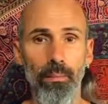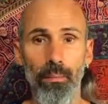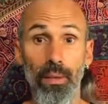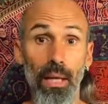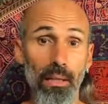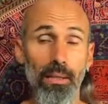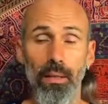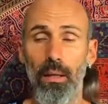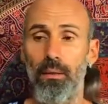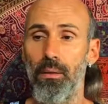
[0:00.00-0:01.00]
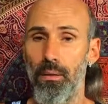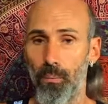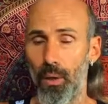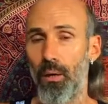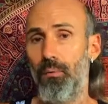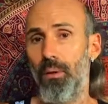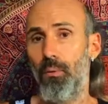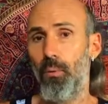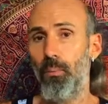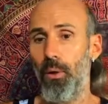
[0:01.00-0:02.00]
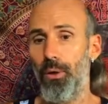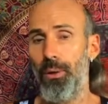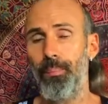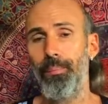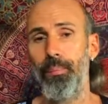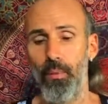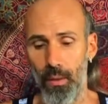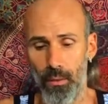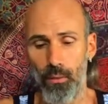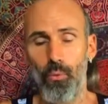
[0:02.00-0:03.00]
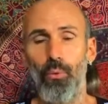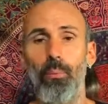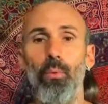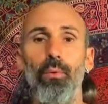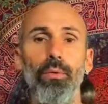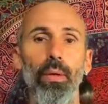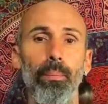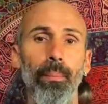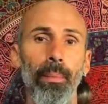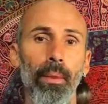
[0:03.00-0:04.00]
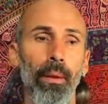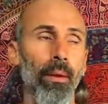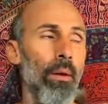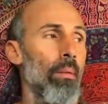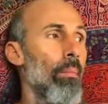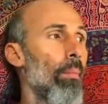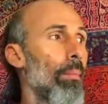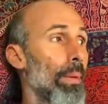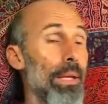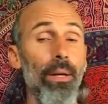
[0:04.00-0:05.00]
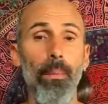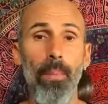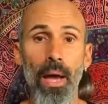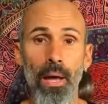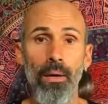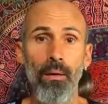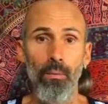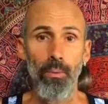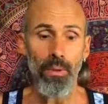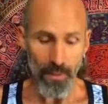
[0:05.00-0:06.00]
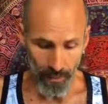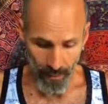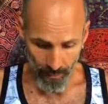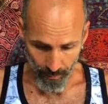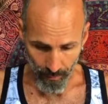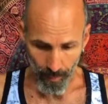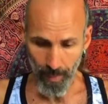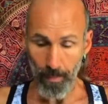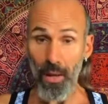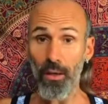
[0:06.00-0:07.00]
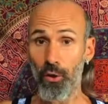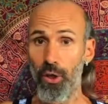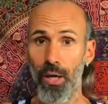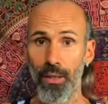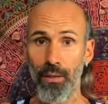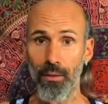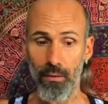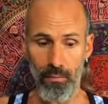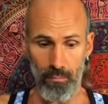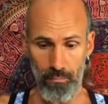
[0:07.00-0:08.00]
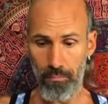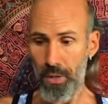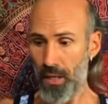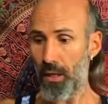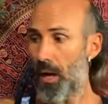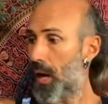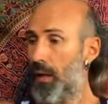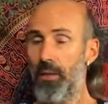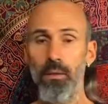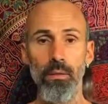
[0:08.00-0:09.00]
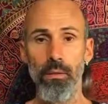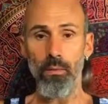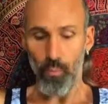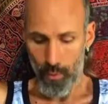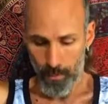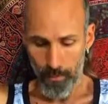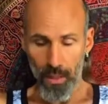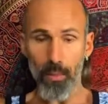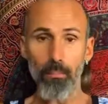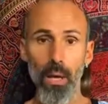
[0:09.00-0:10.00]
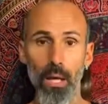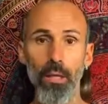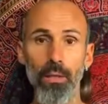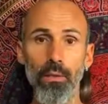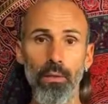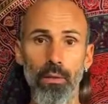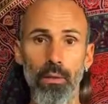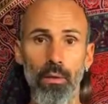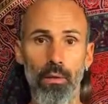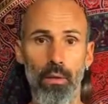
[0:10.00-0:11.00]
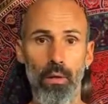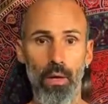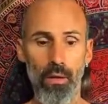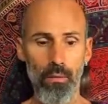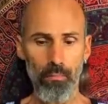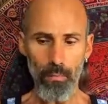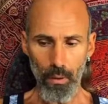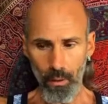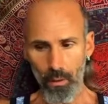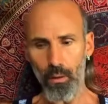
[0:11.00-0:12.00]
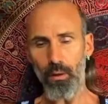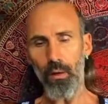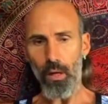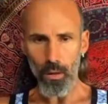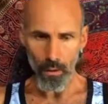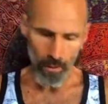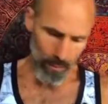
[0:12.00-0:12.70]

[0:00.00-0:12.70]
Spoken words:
dead cells we have in our body, and to remove them. In the man, we see maybe big chest, big guys with big bellies, hard,